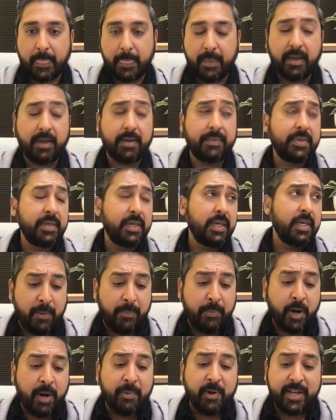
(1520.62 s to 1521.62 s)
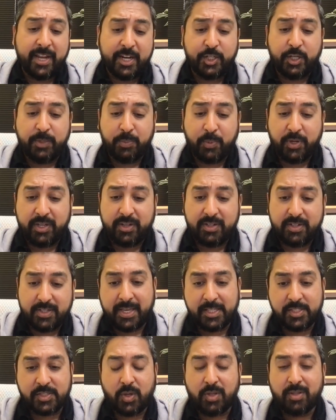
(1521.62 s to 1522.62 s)
Yeah. Our primary entry point
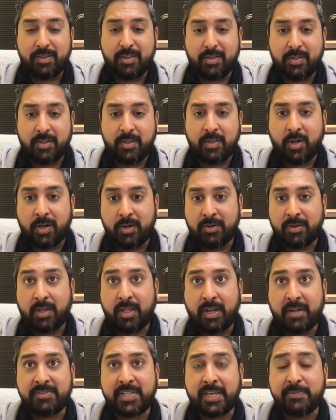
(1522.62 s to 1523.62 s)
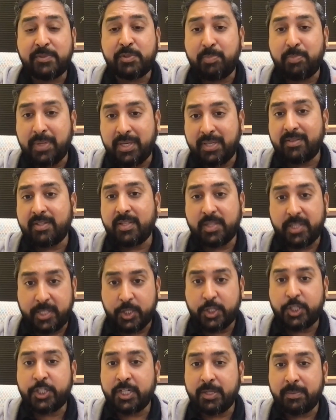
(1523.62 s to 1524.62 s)
has a lot of times been the
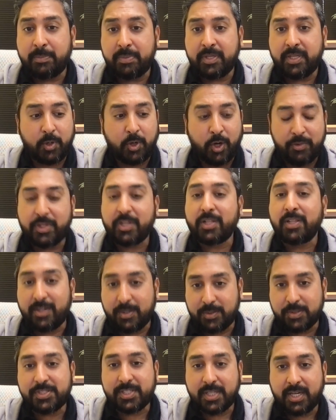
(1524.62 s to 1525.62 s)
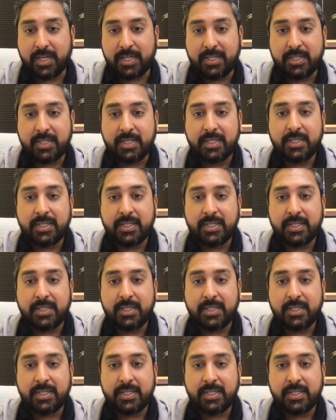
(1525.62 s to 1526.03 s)
leadership on the clinical side.